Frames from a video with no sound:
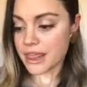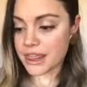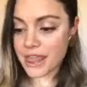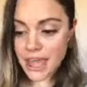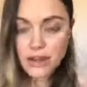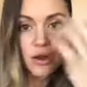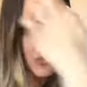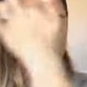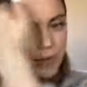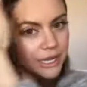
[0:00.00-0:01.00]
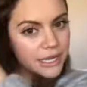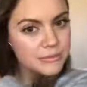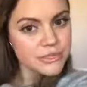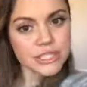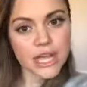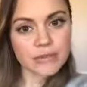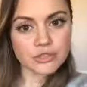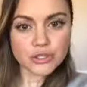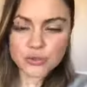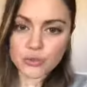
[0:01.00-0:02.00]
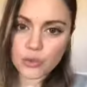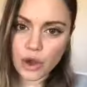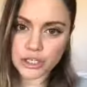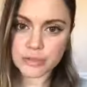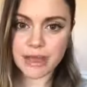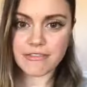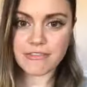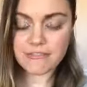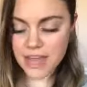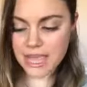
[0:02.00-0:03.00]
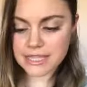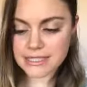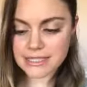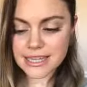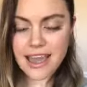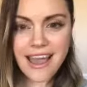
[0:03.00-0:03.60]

then when it comes time to wash my face,